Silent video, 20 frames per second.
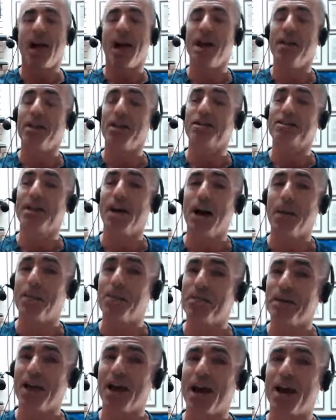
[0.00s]
And on top
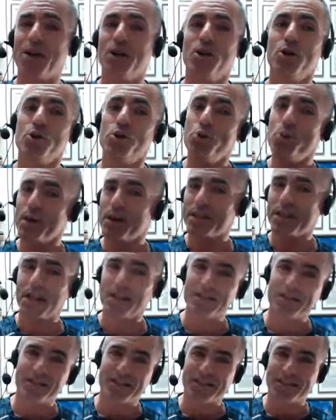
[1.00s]
of that, you get to
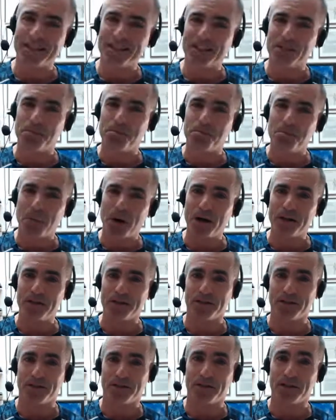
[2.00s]
have six
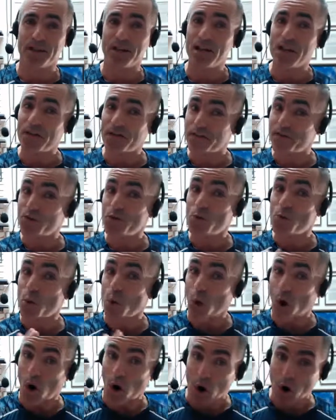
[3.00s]
months if you
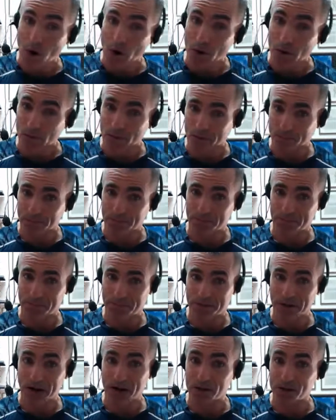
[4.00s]
are
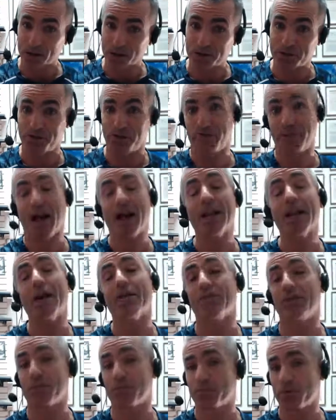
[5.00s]
diagnosed of not
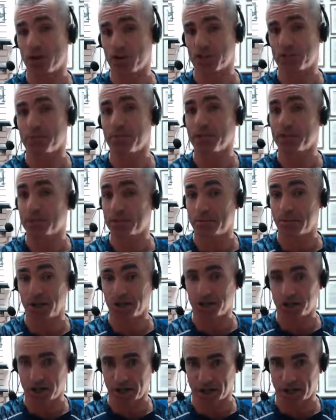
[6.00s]
having depression by some
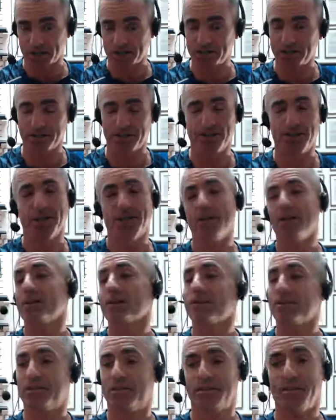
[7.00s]
odd chance,
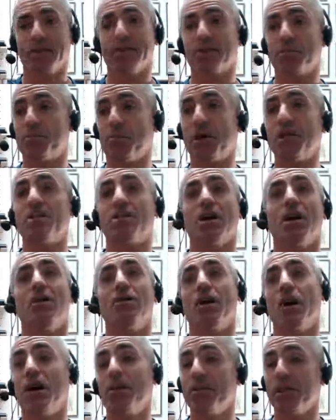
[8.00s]
six months
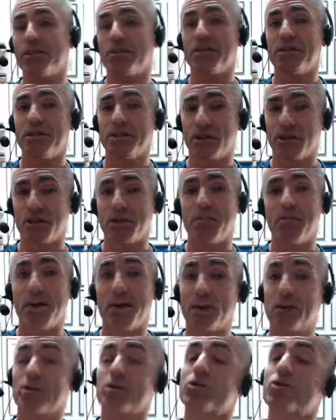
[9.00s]
of unnecessary
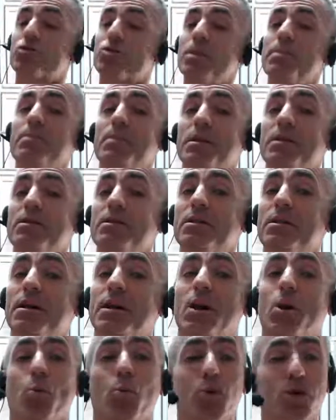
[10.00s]
medical treatment,
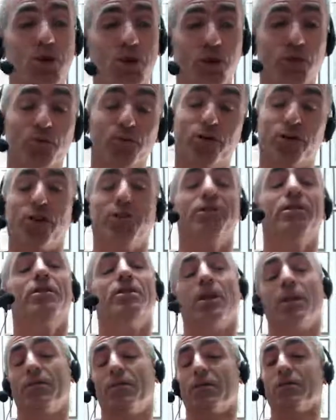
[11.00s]
which is going to result in a
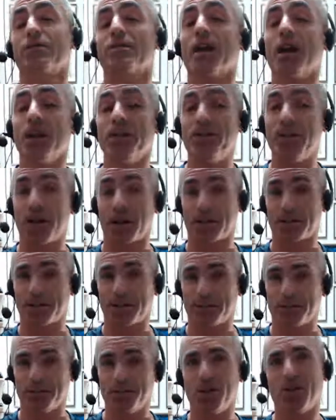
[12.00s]
ton of other side
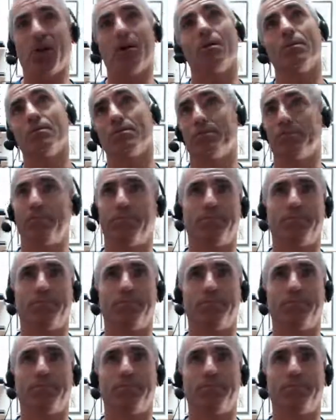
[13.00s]
effects. You know,